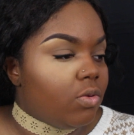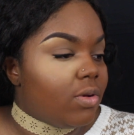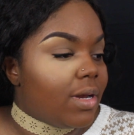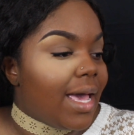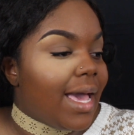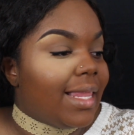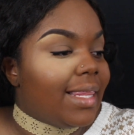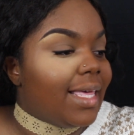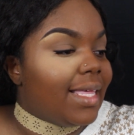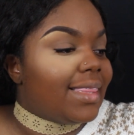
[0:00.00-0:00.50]
do
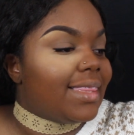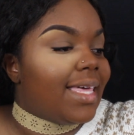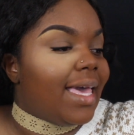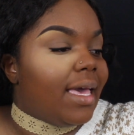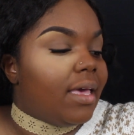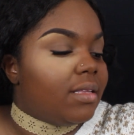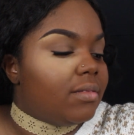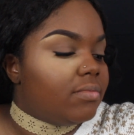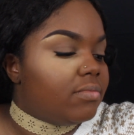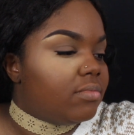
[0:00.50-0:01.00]
not let
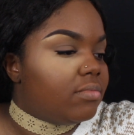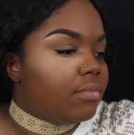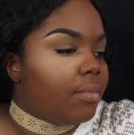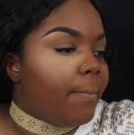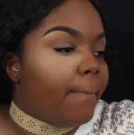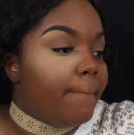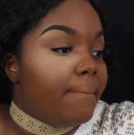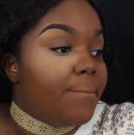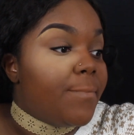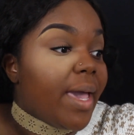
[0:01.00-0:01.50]
that
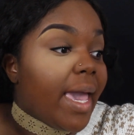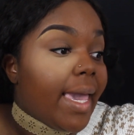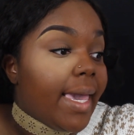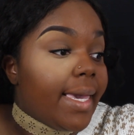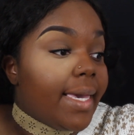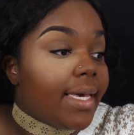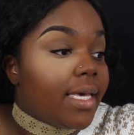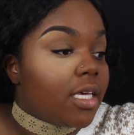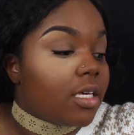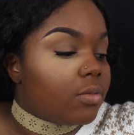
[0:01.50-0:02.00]

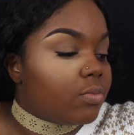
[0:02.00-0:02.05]
bake.